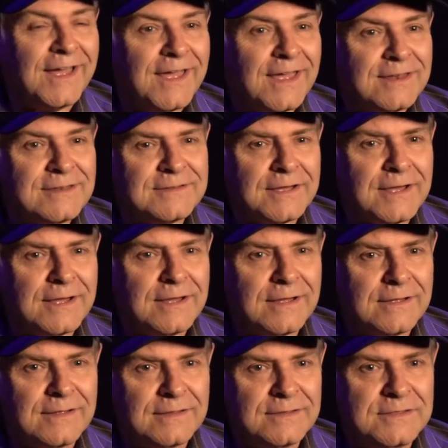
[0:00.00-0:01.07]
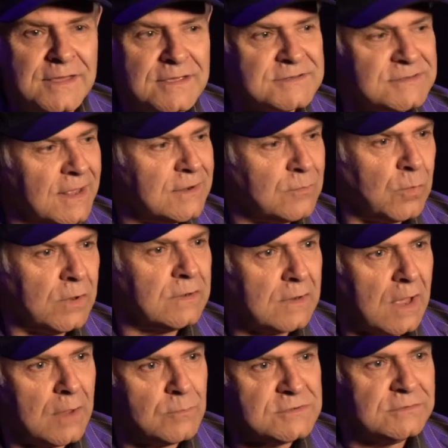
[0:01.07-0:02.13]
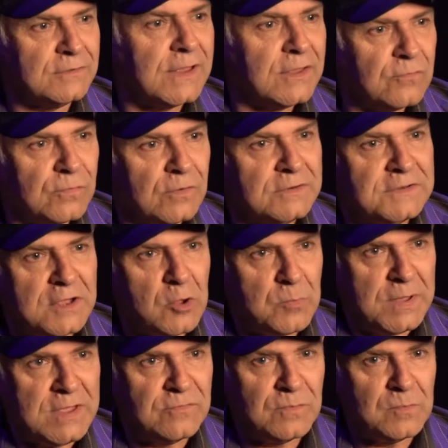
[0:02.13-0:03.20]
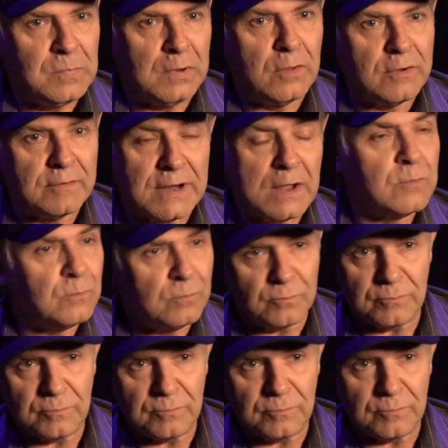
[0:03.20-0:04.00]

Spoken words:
And years later, when I was looking for a DOP for Blur, and I